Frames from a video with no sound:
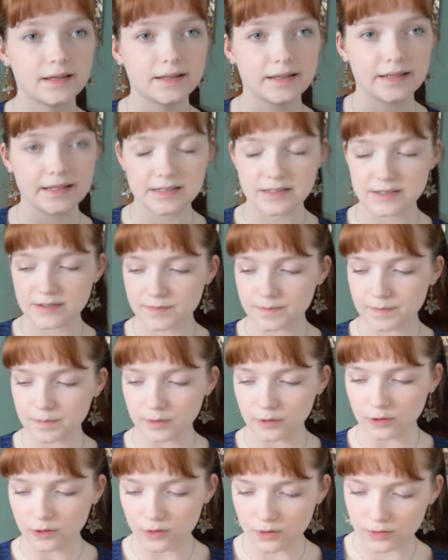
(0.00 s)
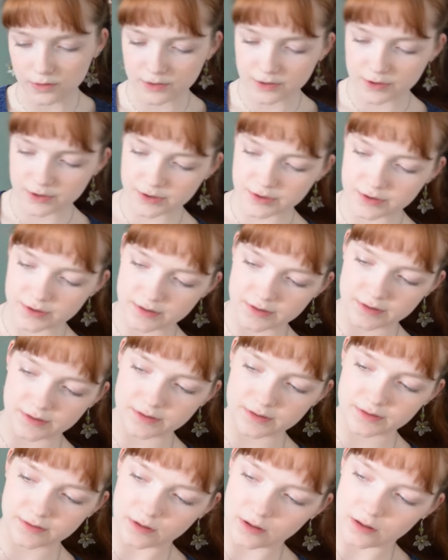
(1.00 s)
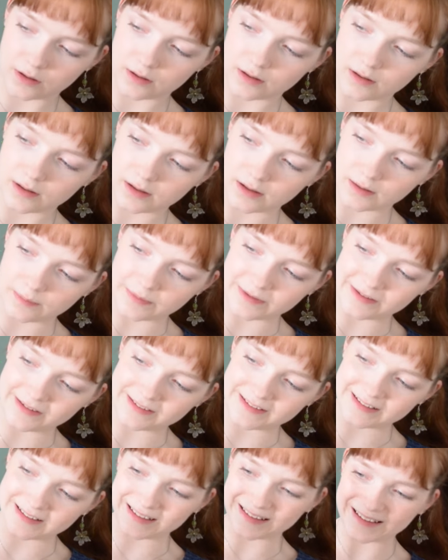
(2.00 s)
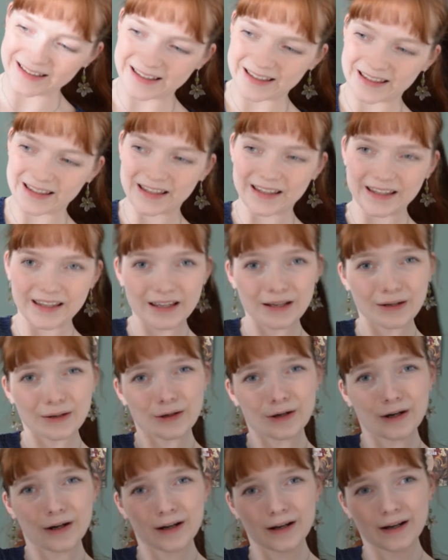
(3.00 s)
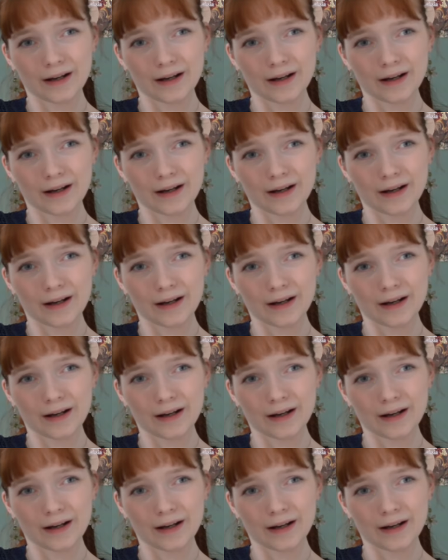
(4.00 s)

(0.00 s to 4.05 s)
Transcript: It's plucked up until here,